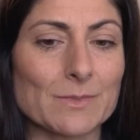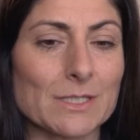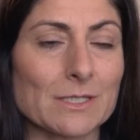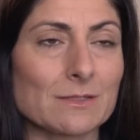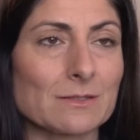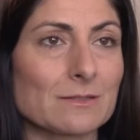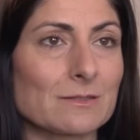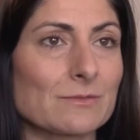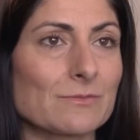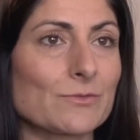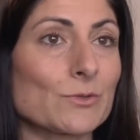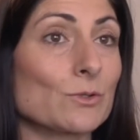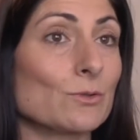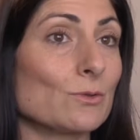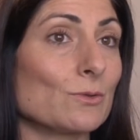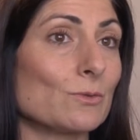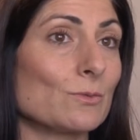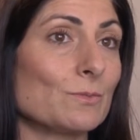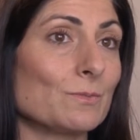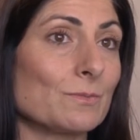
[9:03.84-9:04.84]
means
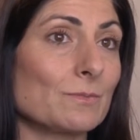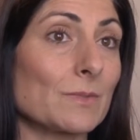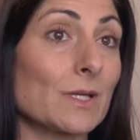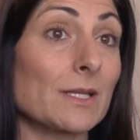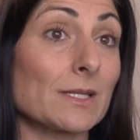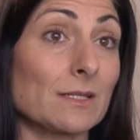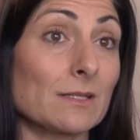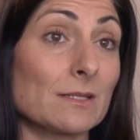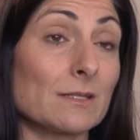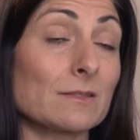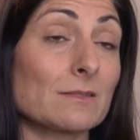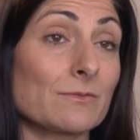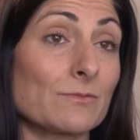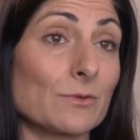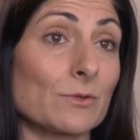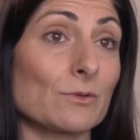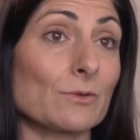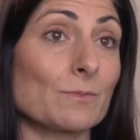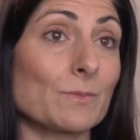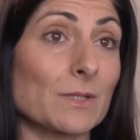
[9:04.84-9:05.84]
food, and it is
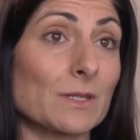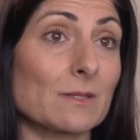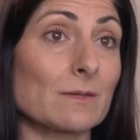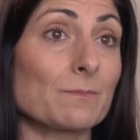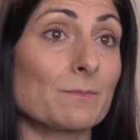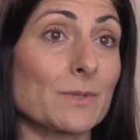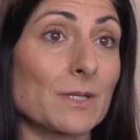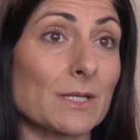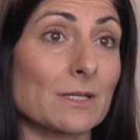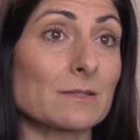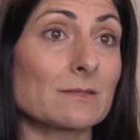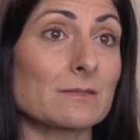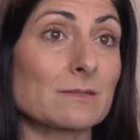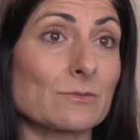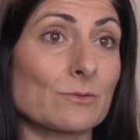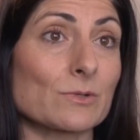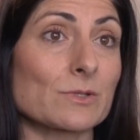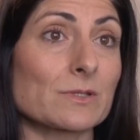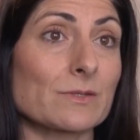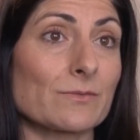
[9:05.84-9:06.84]
food, but the biggest
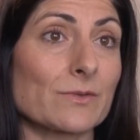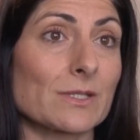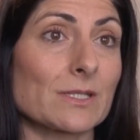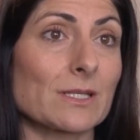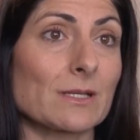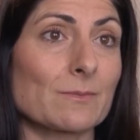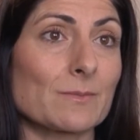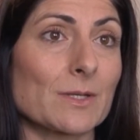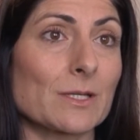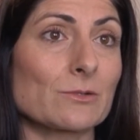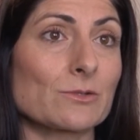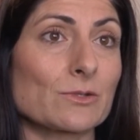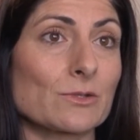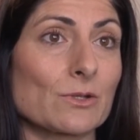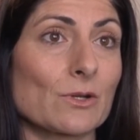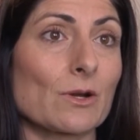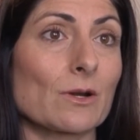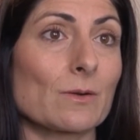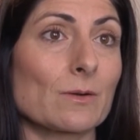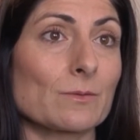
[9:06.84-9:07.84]
source of
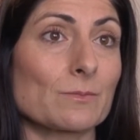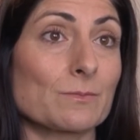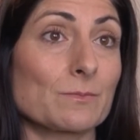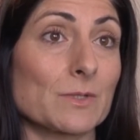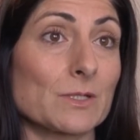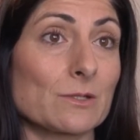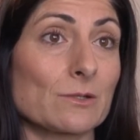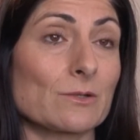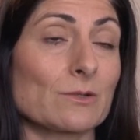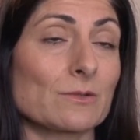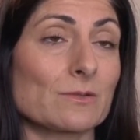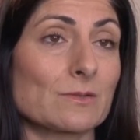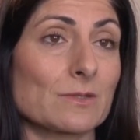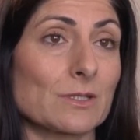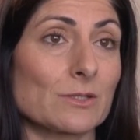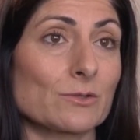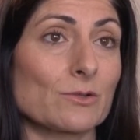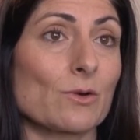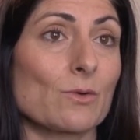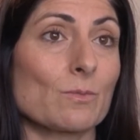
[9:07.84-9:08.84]
contamination are materials
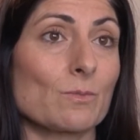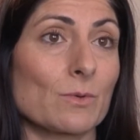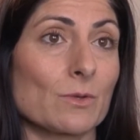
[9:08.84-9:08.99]
that don't